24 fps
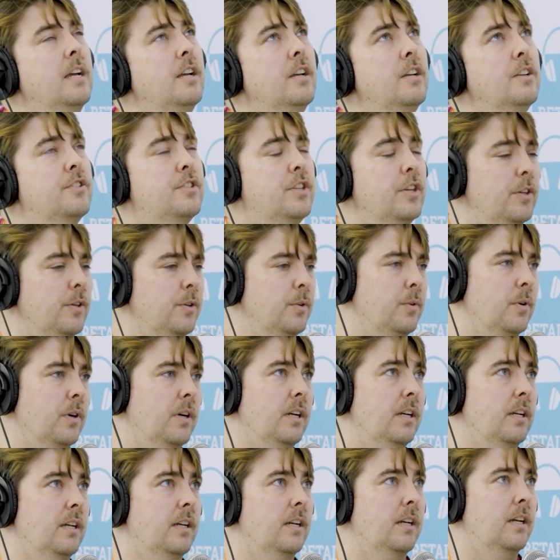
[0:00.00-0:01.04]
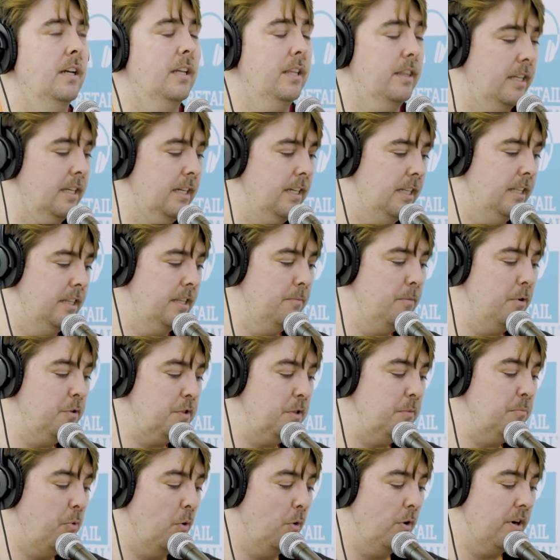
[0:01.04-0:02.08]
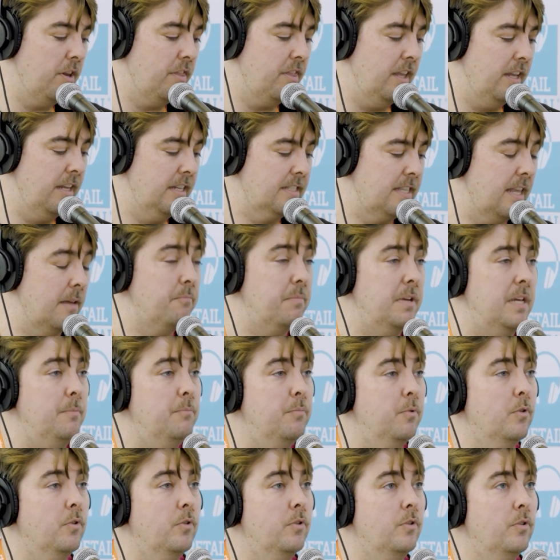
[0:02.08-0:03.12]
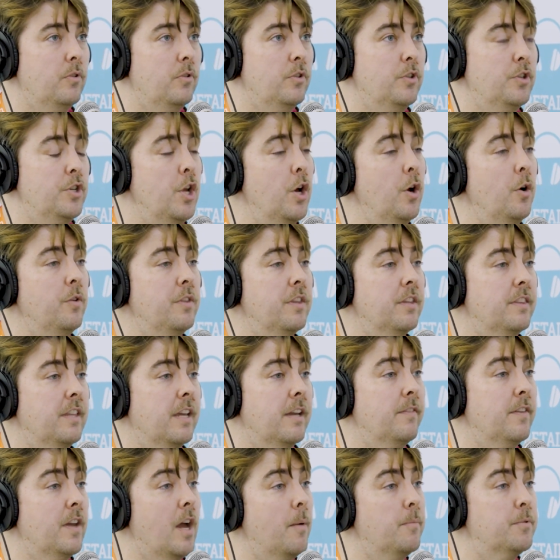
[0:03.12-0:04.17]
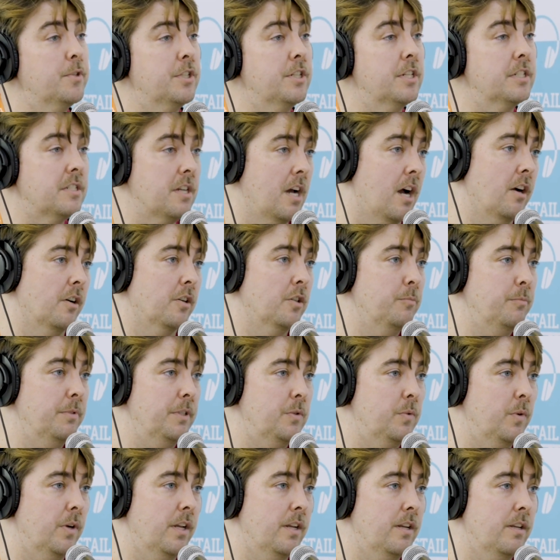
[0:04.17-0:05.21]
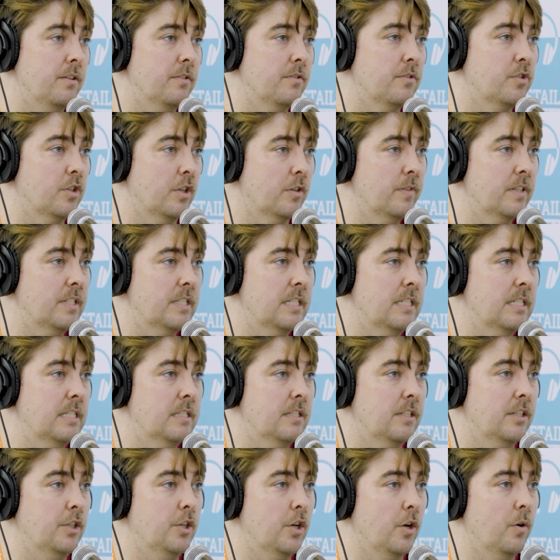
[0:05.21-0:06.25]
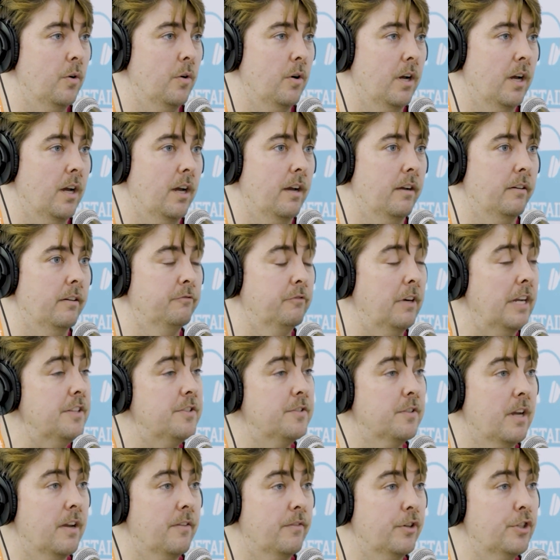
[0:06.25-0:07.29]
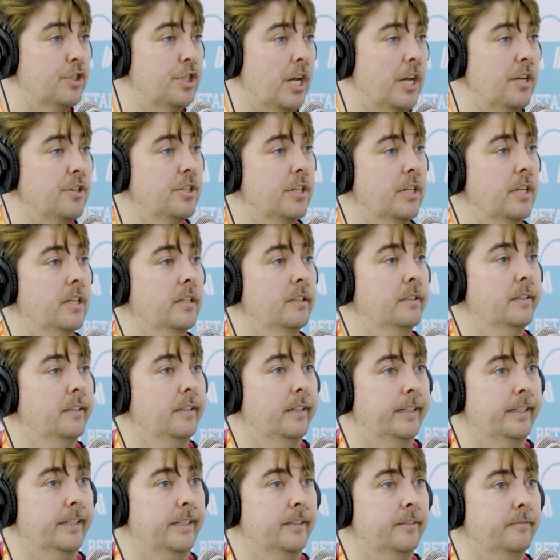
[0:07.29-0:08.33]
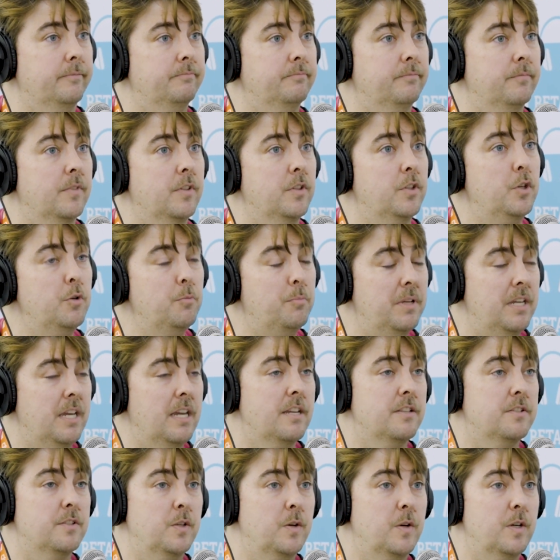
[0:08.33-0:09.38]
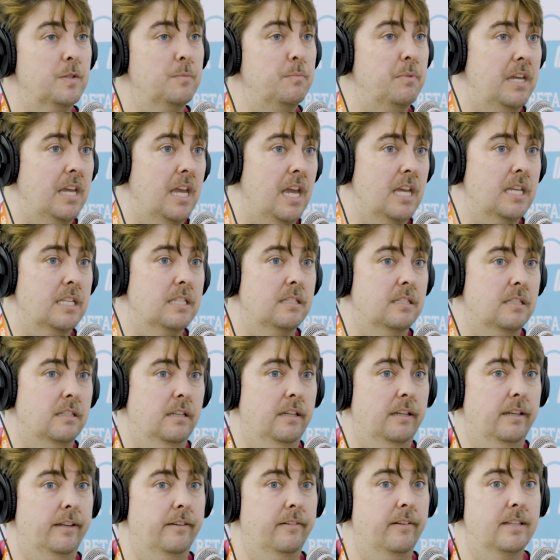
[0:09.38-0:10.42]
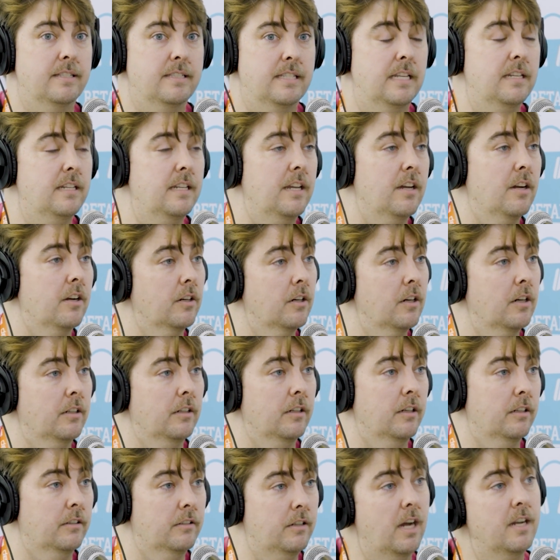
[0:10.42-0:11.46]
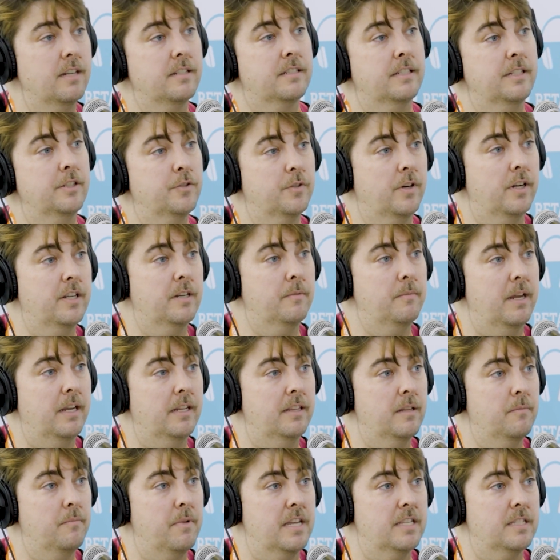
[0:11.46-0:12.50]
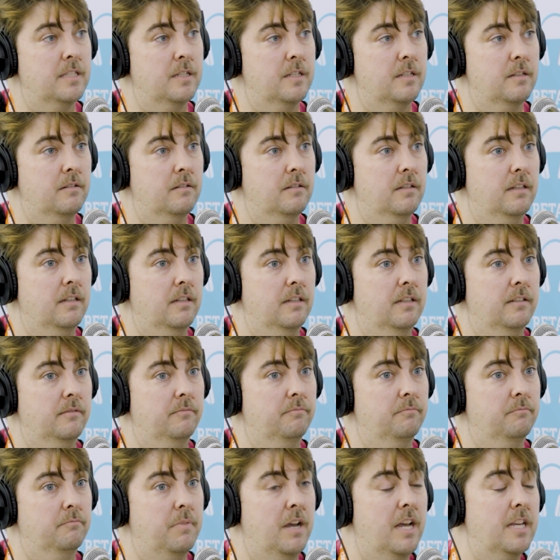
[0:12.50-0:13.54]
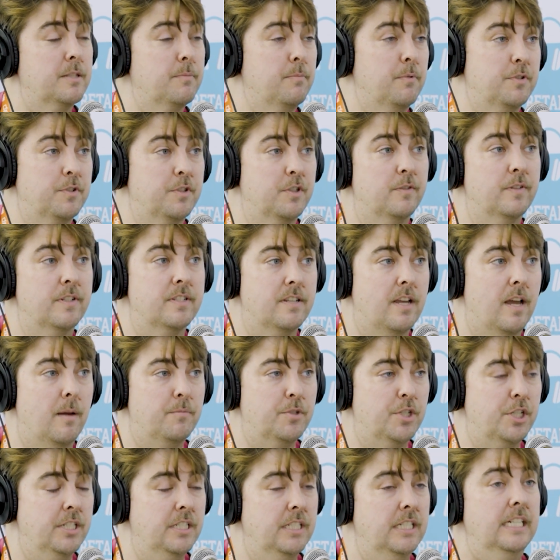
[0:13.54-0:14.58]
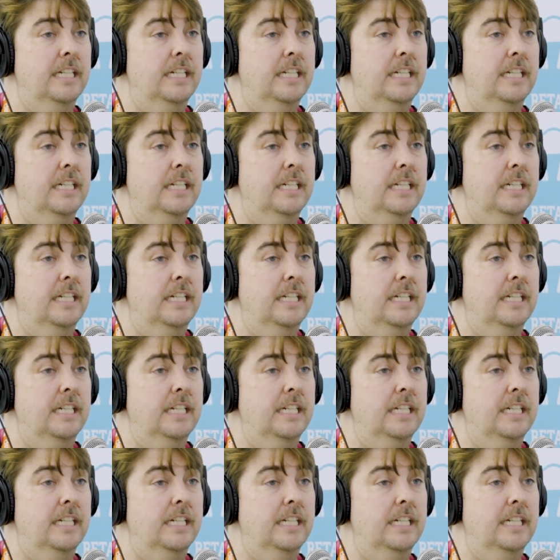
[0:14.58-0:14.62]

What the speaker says: So the most important thing is that people know that they have the option to toggle between services. Rates are ever changing. UPS, USPS, Ascendia are constantly trying to make the best possible service option.